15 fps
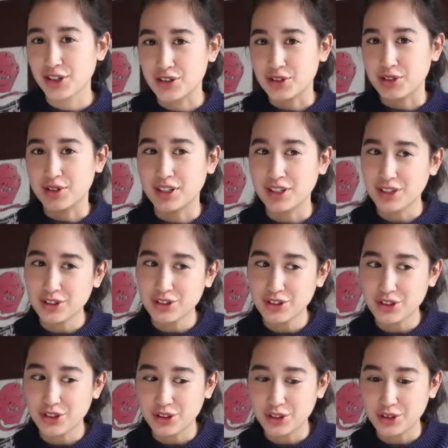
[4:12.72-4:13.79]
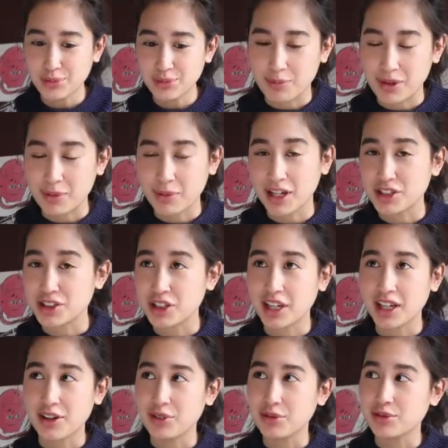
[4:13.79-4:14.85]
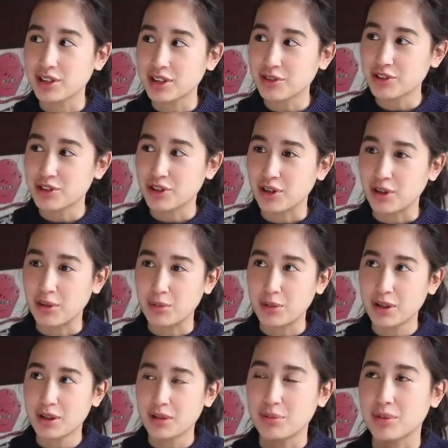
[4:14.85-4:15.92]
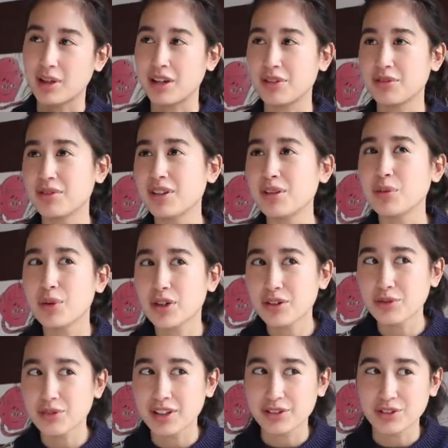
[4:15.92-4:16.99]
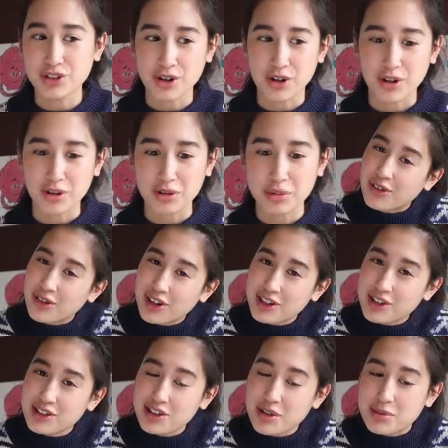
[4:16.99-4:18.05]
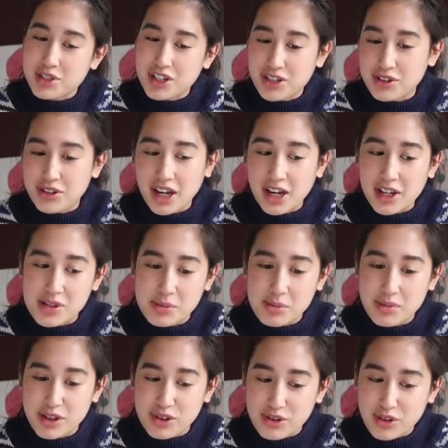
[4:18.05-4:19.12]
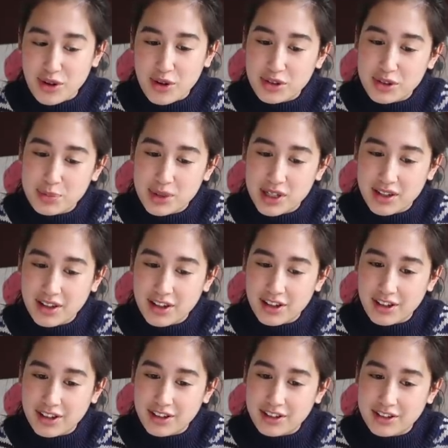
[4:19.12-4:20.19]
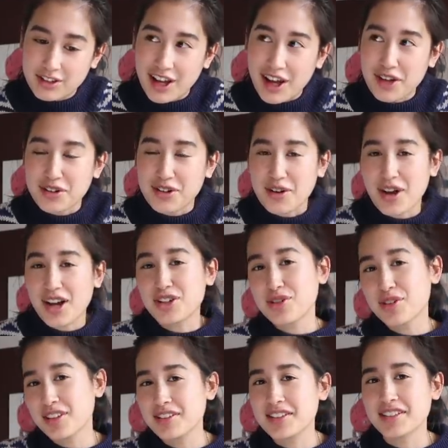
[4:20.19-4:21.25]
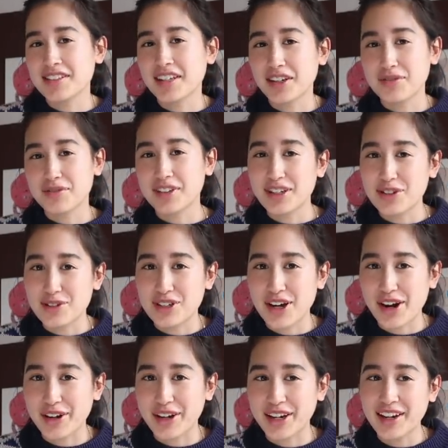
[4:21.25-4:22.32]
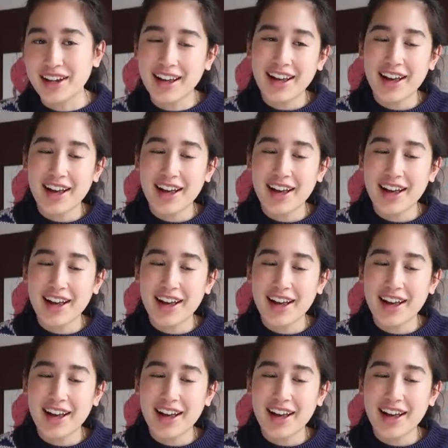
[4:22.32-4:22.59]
doing YouTube maybe I should get a real job I don't really want a real job. Thought I'd just update you guys with my thoughts because I don't know, I treat this as like a video diary.